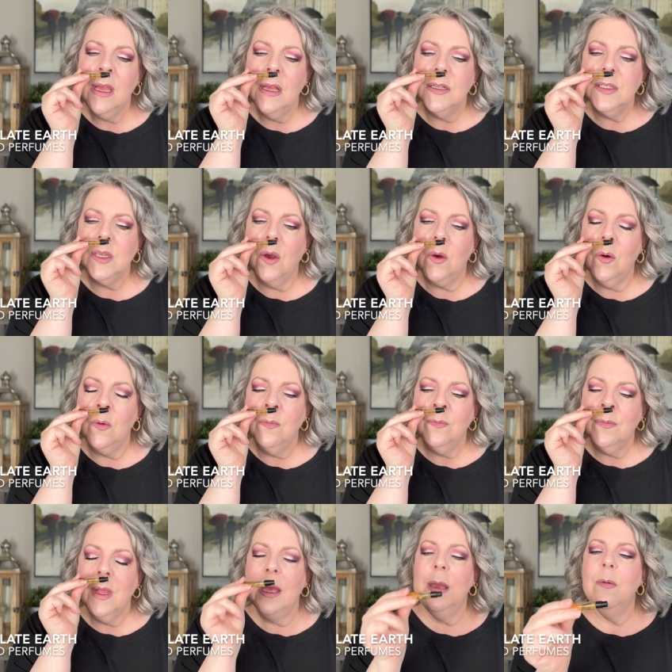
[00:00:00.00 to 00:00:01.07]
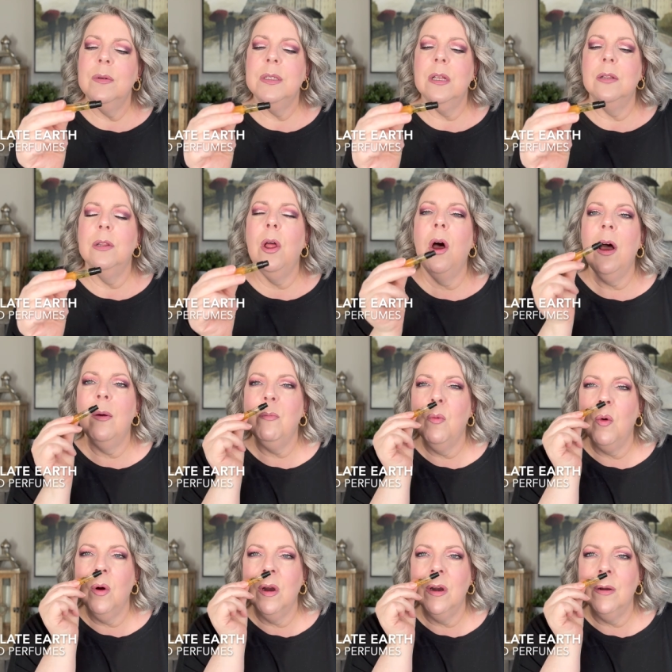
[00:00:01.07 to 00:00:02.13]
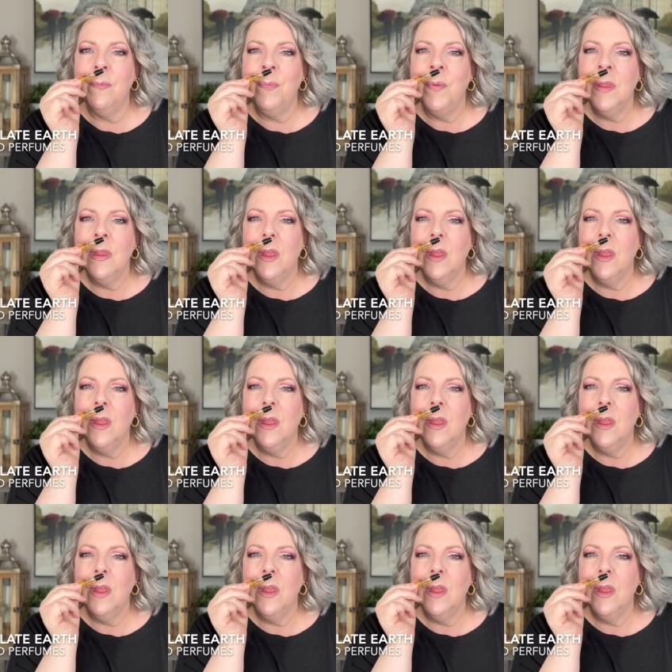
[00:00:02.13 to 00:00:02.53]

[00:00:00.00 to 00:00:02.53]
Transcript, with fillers: So it was a lot more